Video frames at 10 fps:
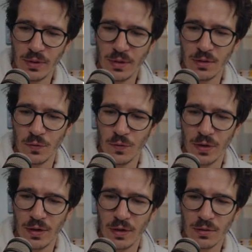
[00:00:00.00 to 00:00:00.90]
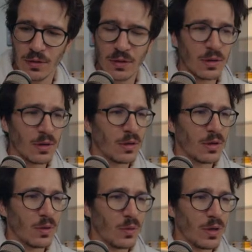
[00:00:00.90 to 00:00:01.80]
need to figure out
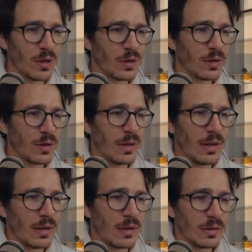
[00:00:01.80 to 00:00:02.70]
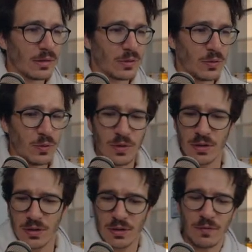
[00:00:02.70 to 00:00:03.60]
a way to do this
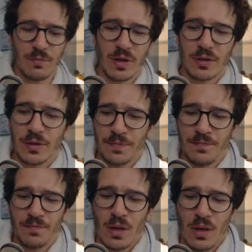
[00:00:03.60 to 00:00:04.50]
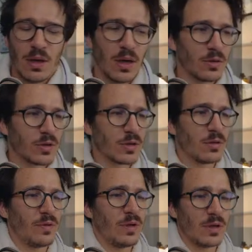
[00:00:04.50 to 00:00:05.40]
stuff better. How's
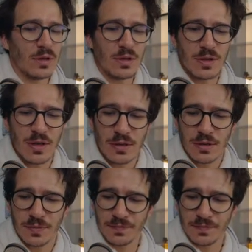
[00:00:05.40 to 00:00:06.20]
Slovenia these days?